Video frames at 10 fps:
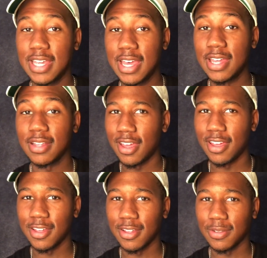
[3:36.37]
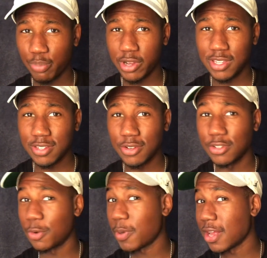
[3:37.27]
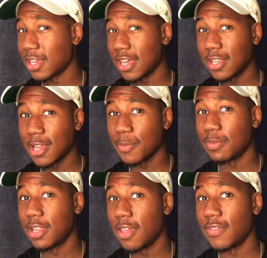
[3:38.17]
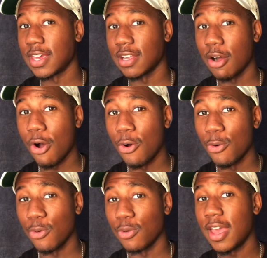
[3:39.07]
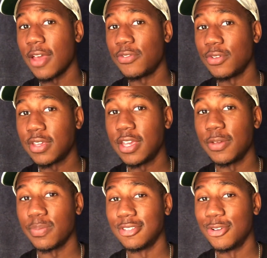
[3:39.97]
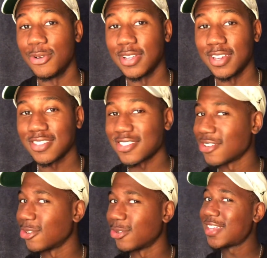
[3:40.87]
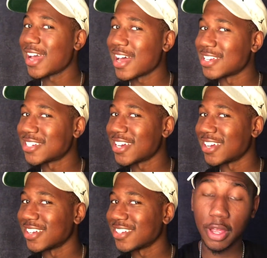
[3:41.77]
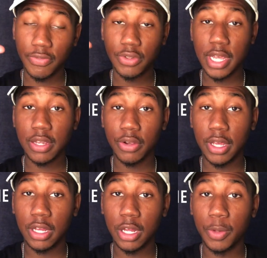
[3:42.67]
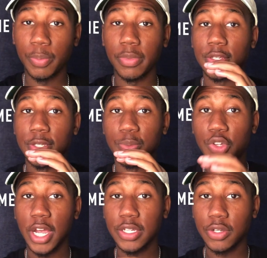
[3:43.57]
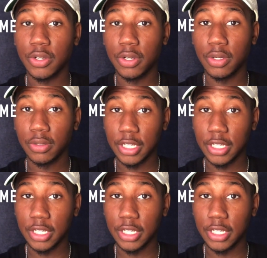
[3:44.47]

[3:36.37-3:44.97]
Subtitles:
get, and pretty soon you'll probably end up living in a hole if you keep doing this. So that gotta change. If you take your income, subtract your